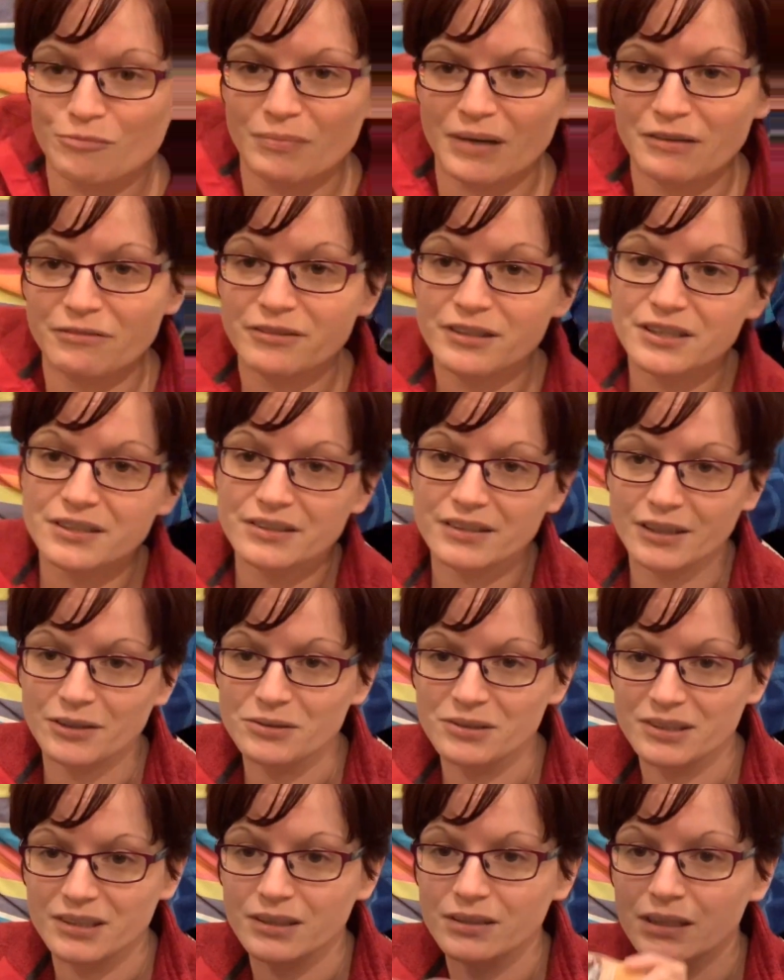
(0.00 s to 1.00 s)
my first
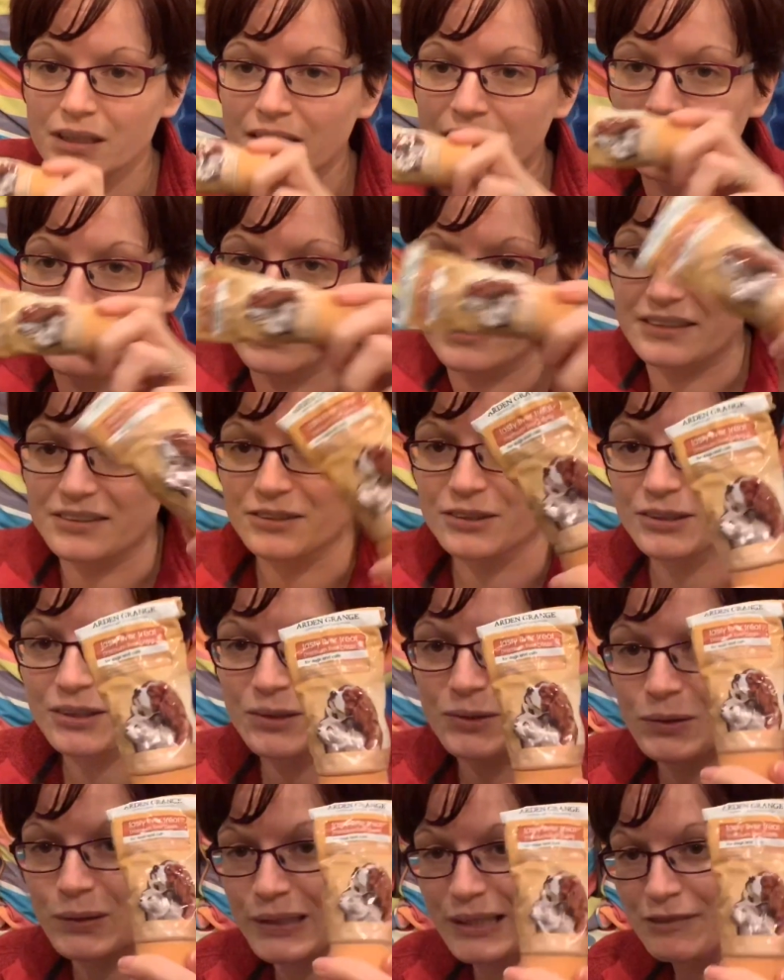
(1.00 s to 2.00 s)
go-to is good
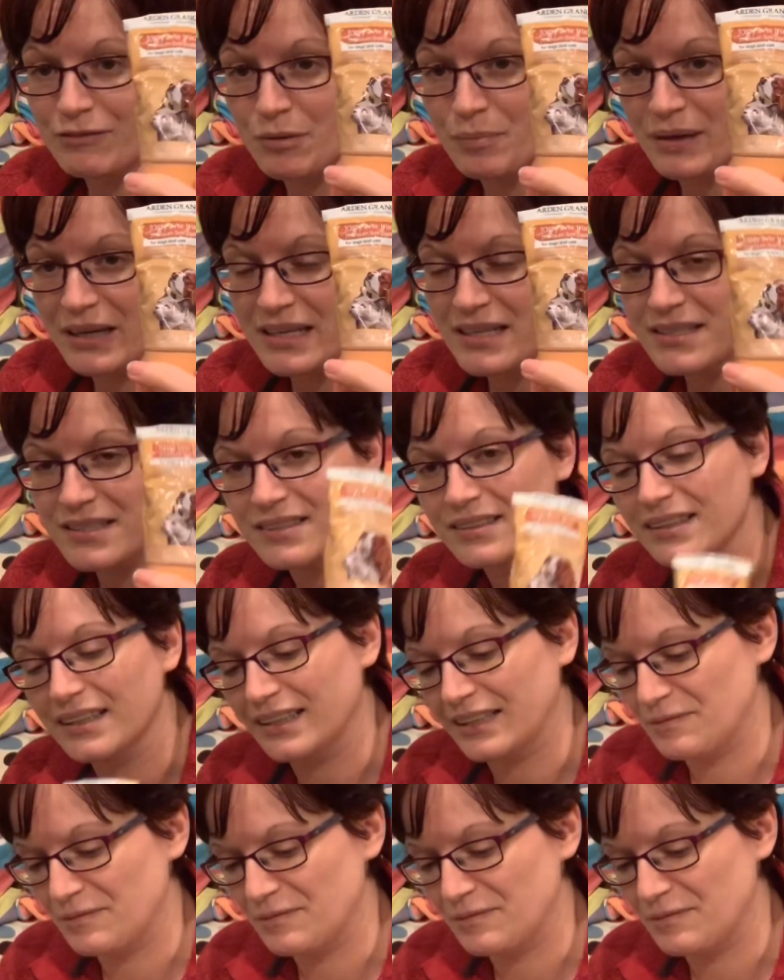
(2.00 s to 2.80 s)
old liver paste.